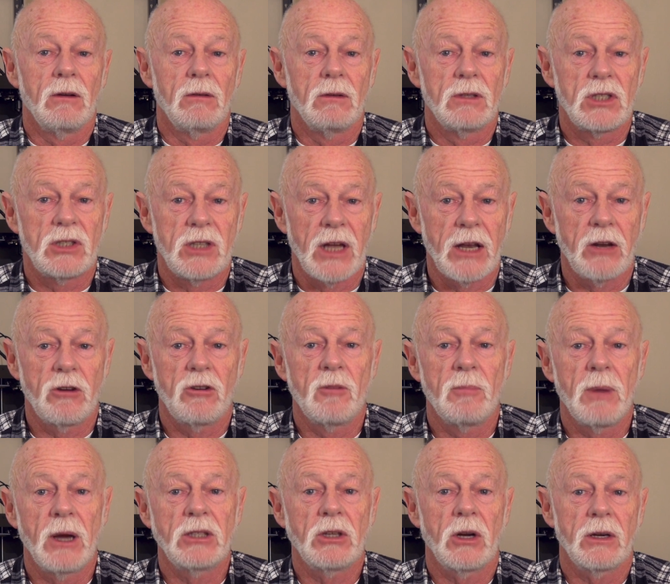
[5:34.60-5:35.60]
standard
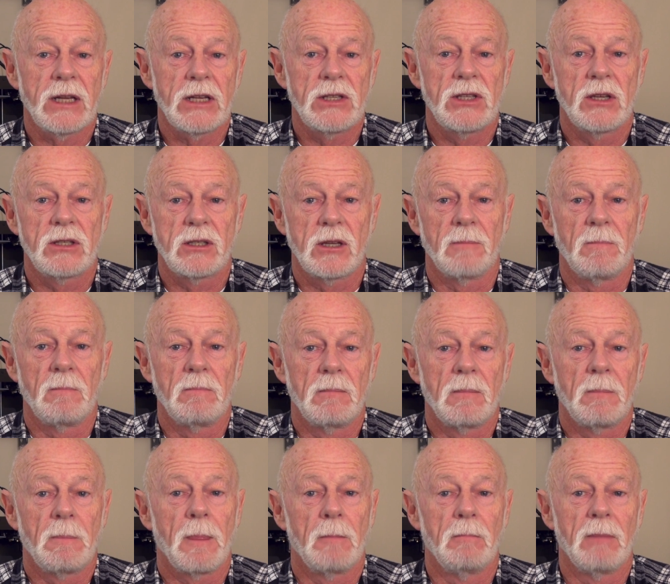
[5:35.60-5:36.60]
remote ID system
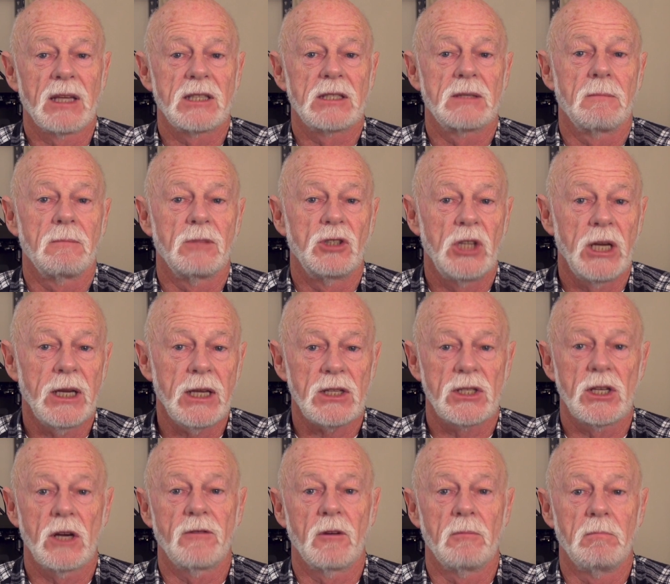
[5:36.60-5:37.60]
must check
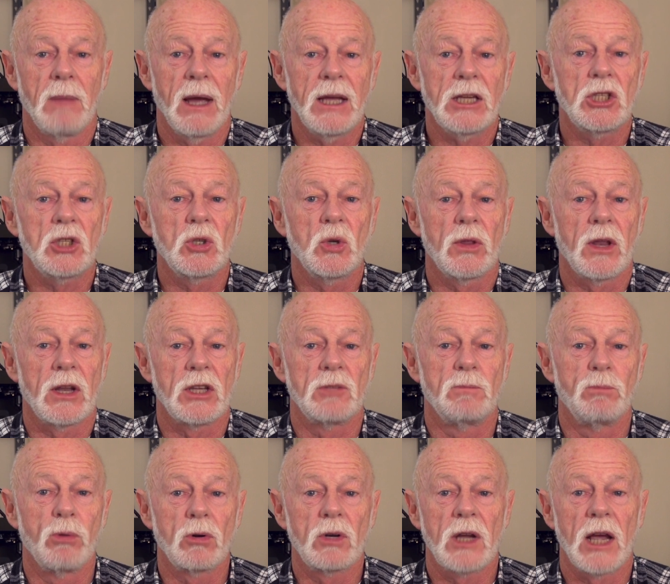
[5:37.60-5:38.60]
itself and make sure that it's
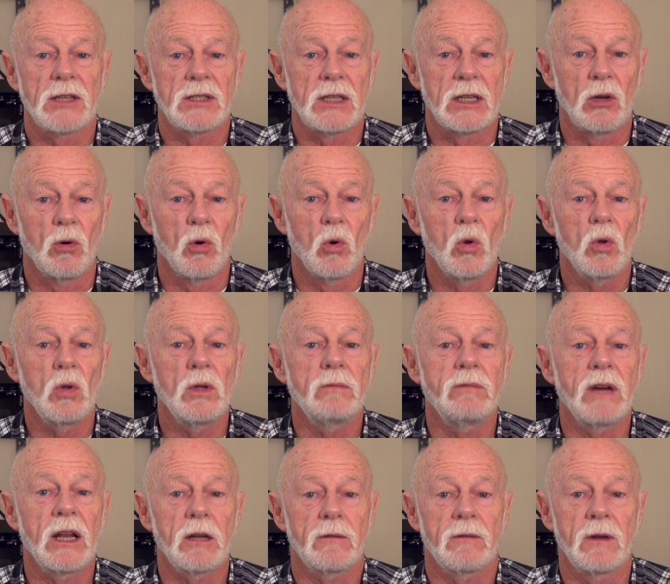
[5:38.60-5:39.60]
broadcasting all the
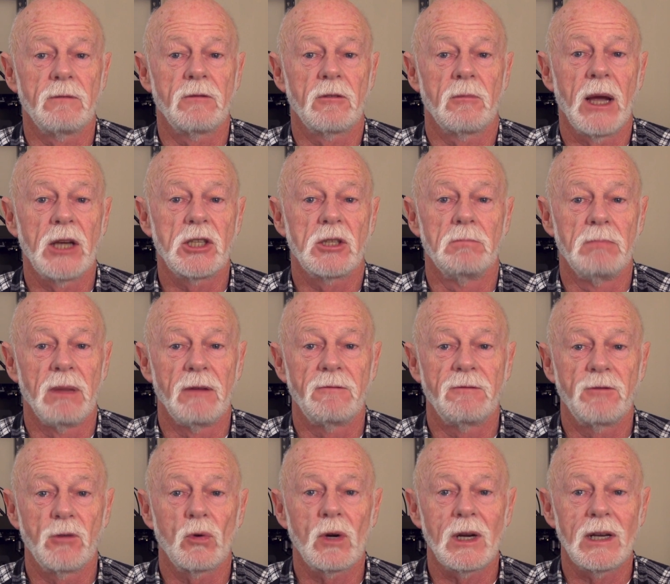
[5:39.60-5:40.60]
relevant information
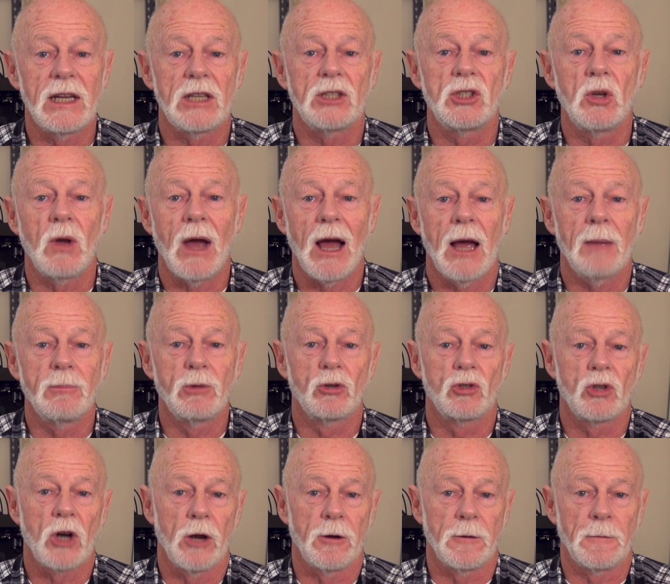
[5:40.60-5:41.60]
before it lets you arm your
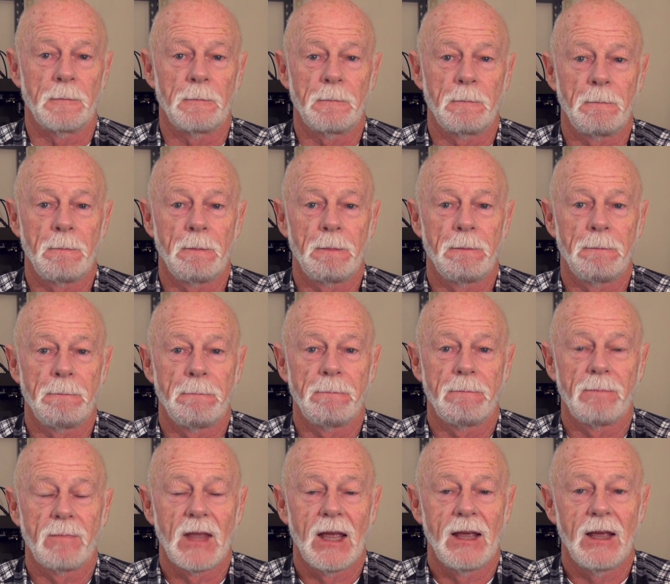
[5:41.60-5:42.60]
drone.
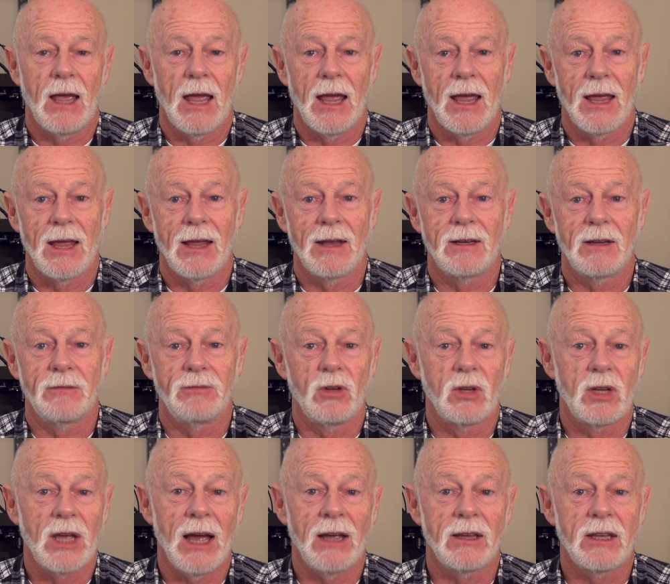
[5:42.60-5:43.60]
And if you
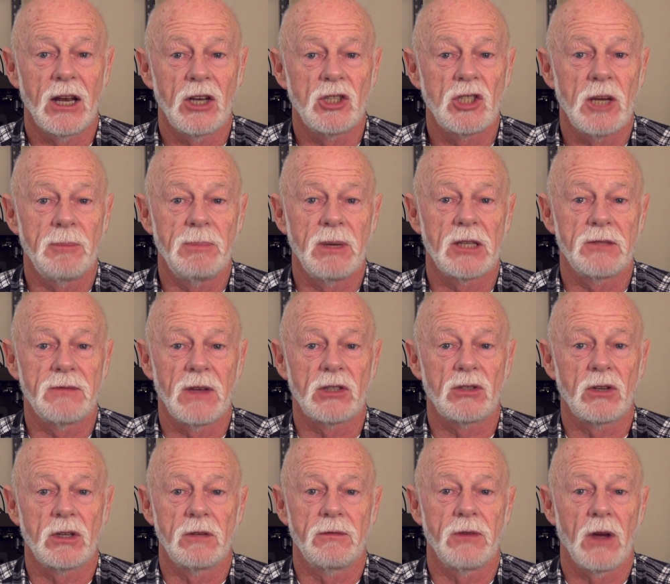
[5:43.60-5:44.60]
can't get a GPS fix
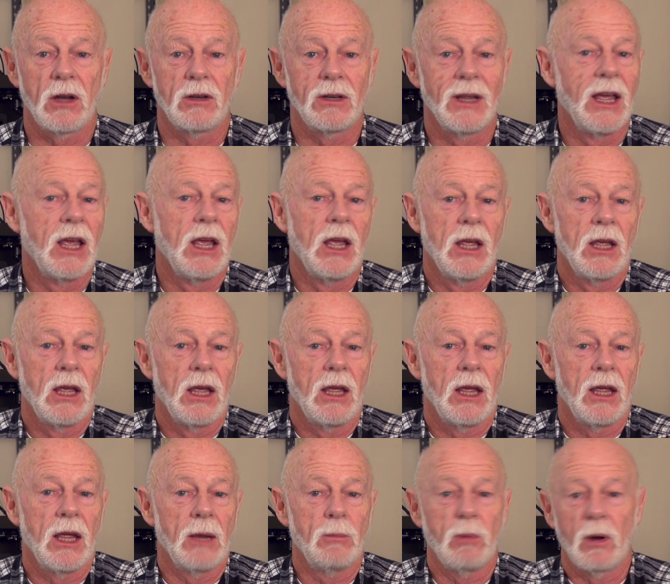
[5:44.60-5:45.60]
on your phone,
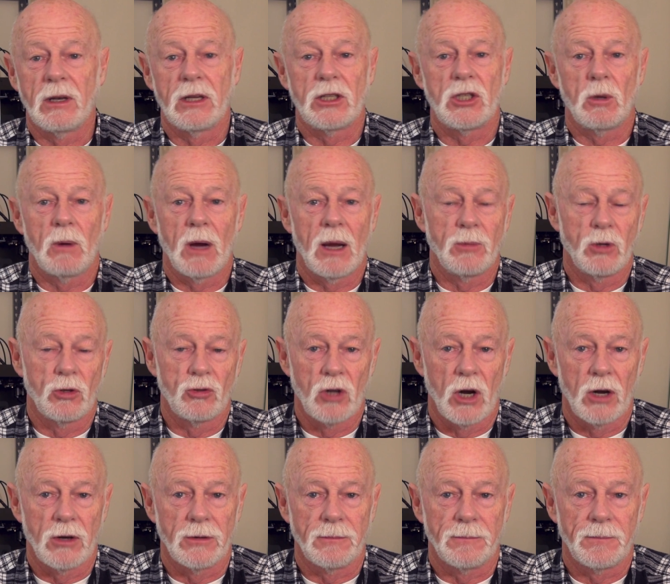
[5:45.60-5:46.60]
it won't let you arm your
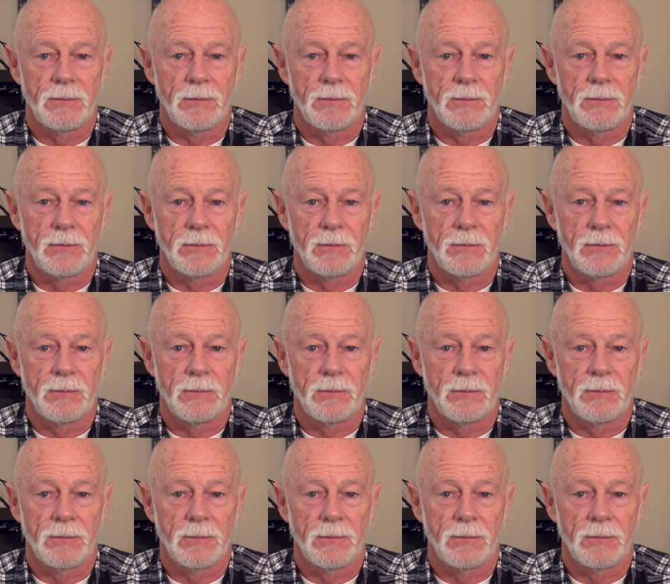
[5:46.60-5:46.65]
drone.